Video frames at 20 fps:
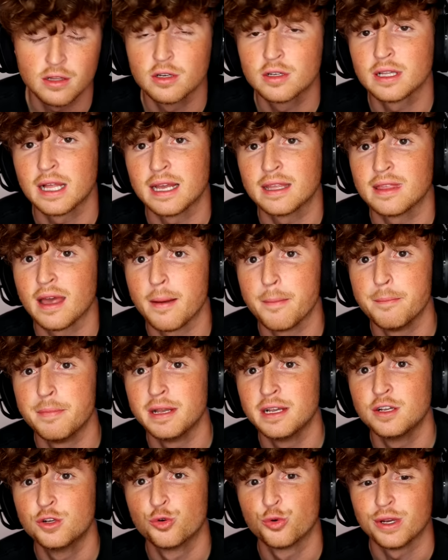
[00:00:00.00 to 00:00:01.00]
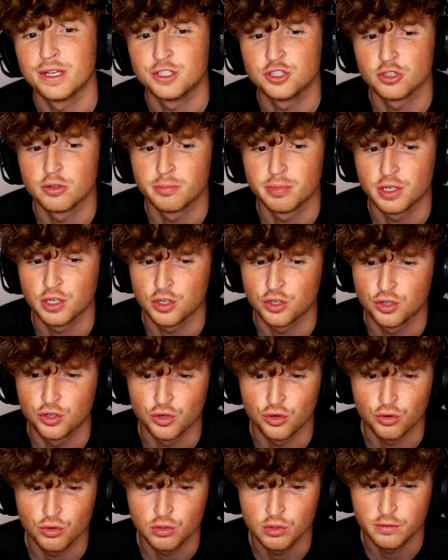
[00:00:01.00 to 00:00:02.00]
looked like that big creature, but
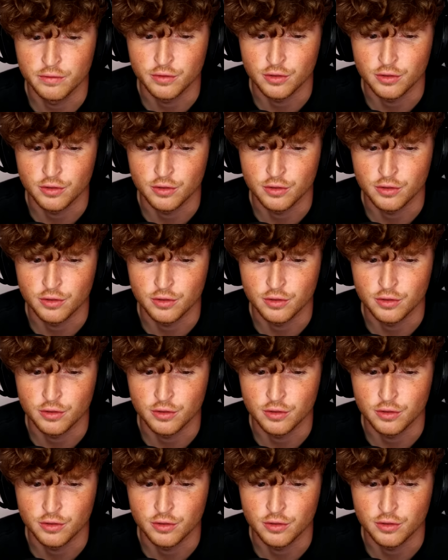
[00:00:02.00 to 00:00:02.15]
girl